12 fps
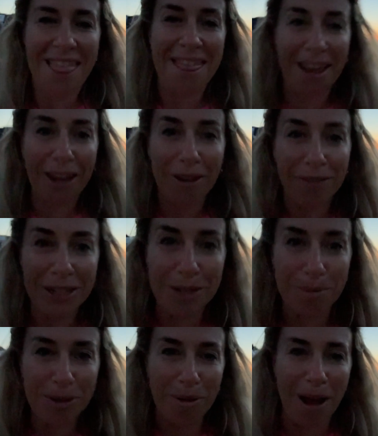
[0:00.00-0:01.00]
Thank you for
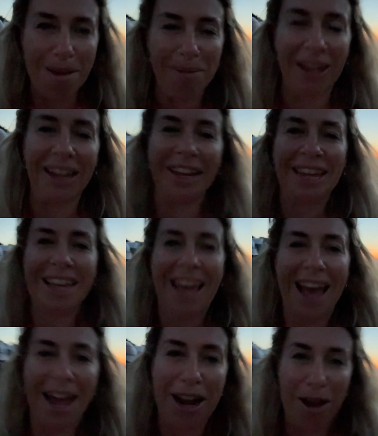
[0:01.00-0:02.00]
subscribing,
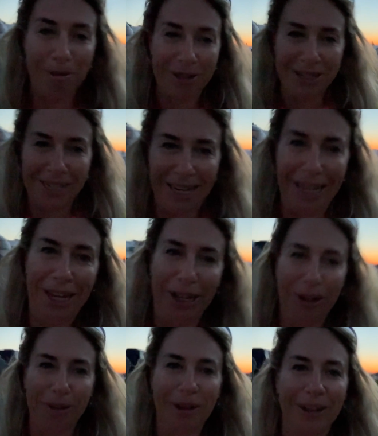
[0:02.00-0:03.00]
and I will see
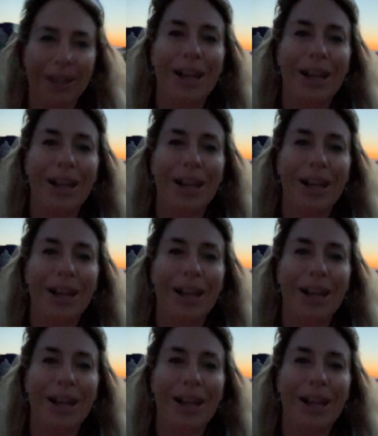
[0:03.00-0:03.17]
you